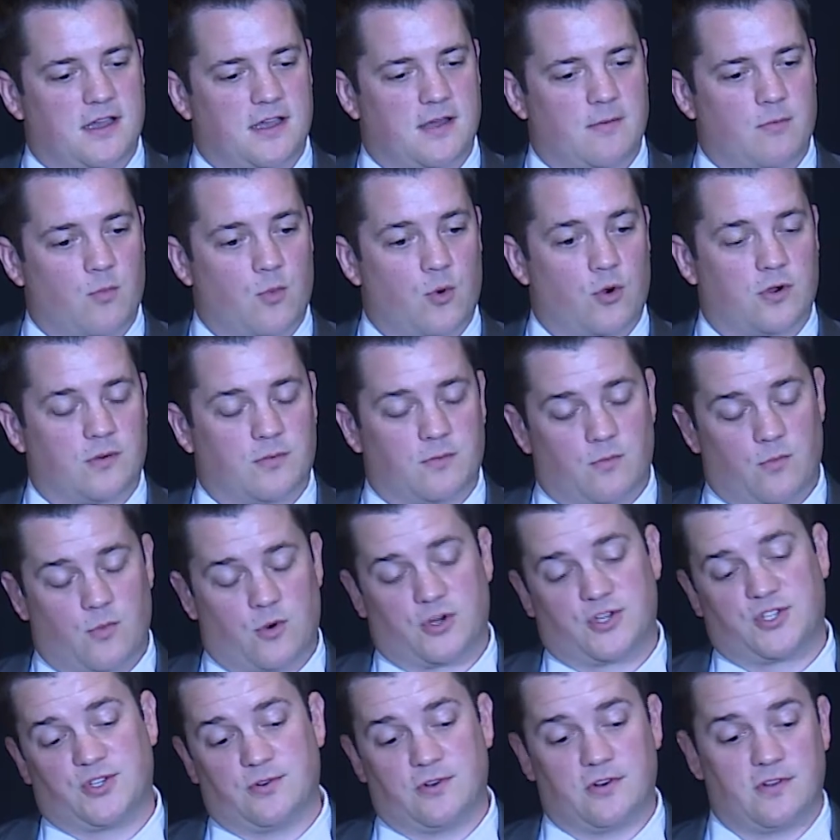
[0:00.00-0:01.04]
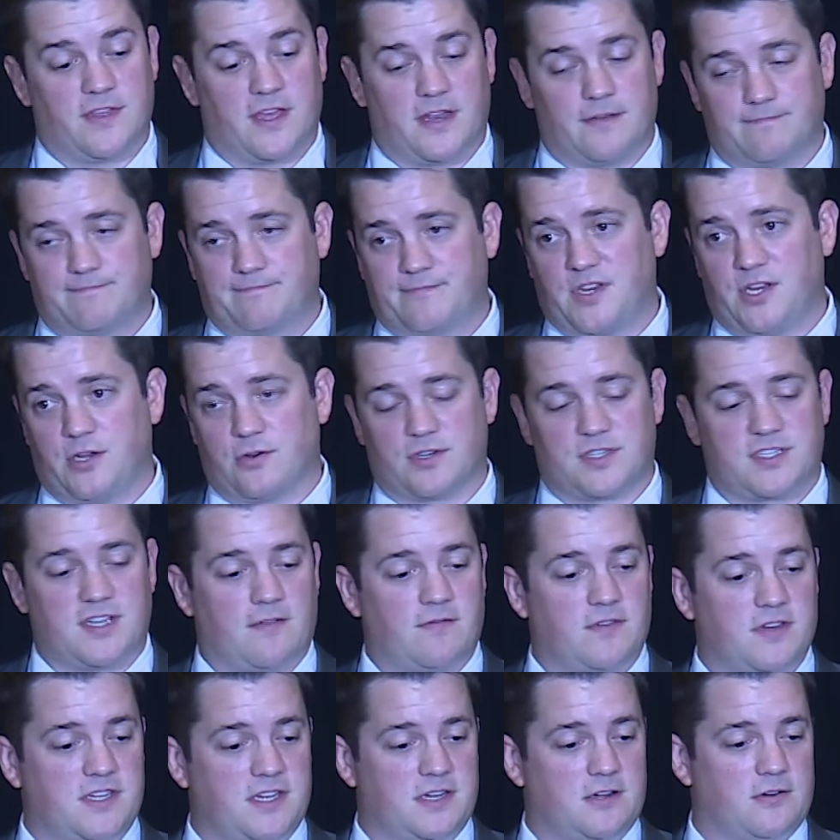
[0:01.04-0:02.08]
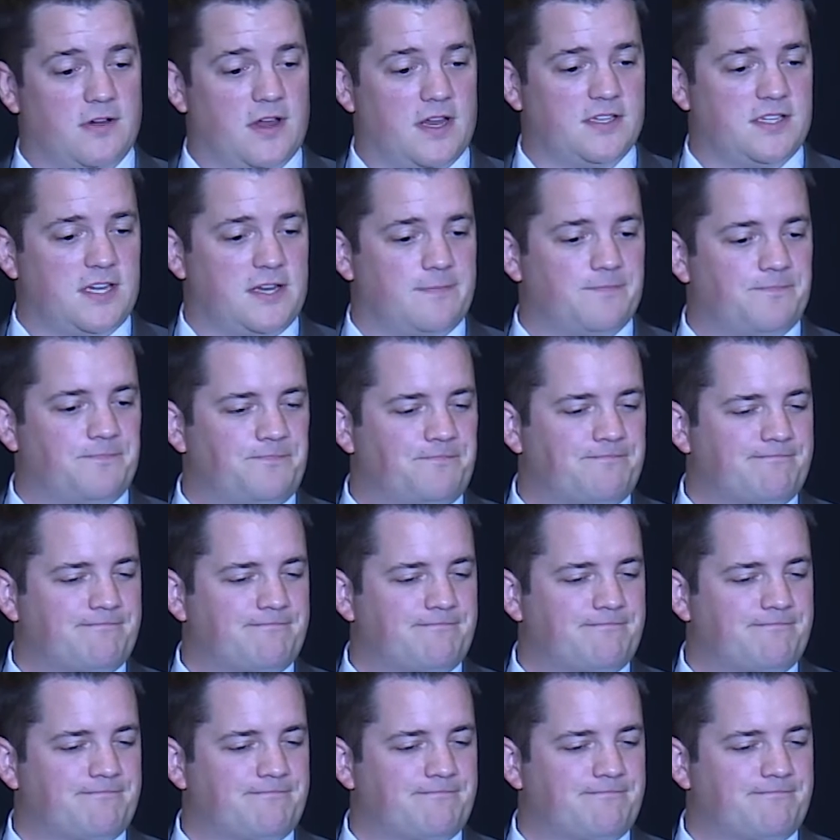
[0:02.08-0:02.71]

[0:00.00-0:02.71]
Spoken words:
more sooner than year 17 or 18.